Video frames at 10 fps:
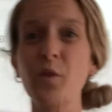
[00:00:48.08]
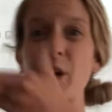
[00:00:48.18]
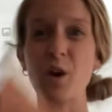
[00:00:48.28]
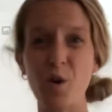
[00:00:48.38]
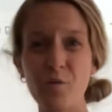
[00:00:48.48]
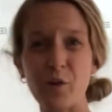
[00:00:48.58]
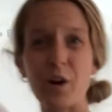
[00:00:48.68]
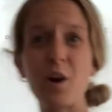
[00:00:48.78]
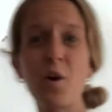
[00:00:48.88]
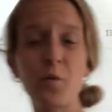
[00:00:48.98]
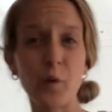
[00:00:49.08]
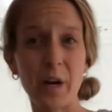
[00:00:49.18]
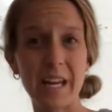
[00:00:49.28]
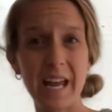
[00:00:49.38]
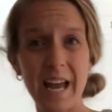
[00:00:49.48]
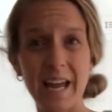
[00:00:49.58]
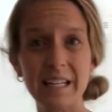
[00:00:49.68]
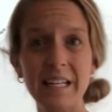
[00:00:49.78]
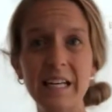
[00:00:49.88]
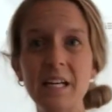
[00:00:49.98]
and over and over again,
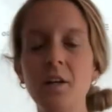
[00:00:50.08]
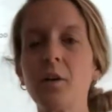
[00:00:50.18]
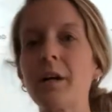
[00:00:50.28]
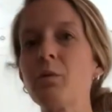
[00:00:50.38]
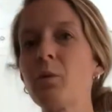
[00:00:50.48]
all right,